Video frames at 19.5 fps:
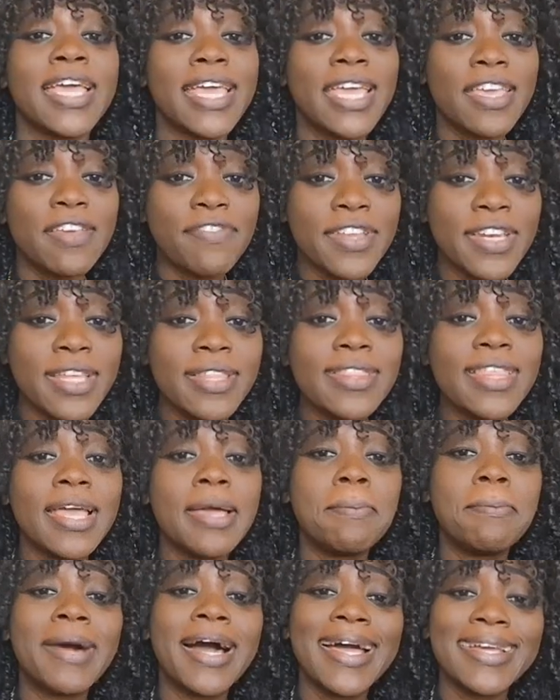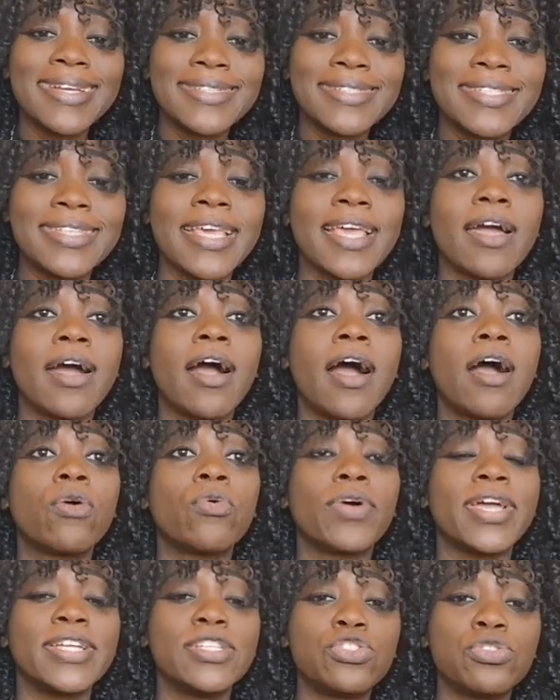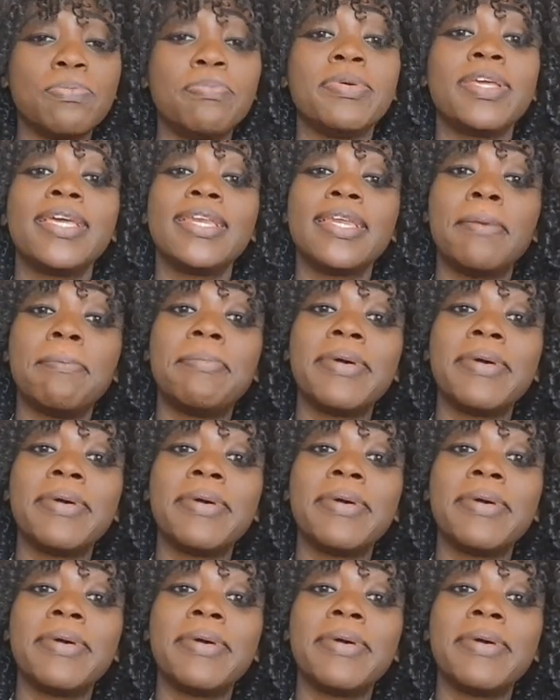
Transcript: even in their minds they are going to be in a